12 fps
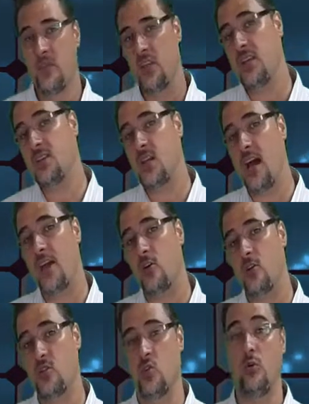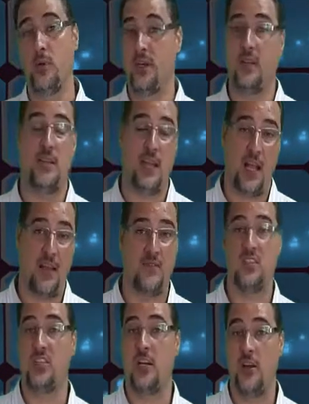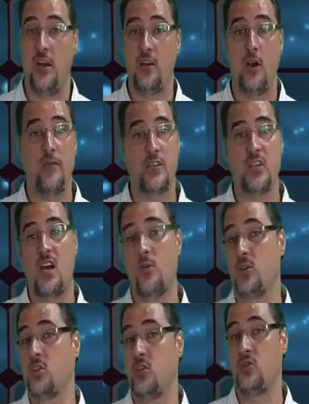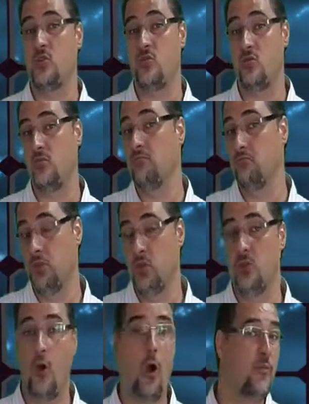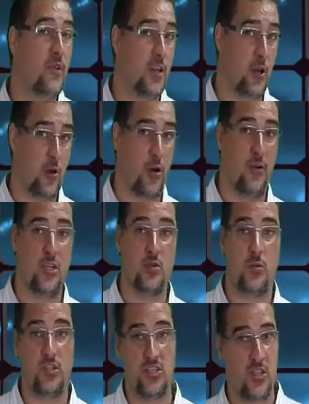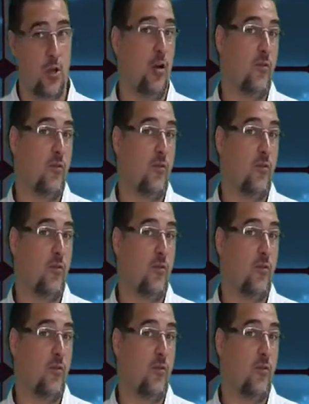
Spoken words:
These icons all begin their lives as yellow and over time will turn to blue, hopefully not orange, which is the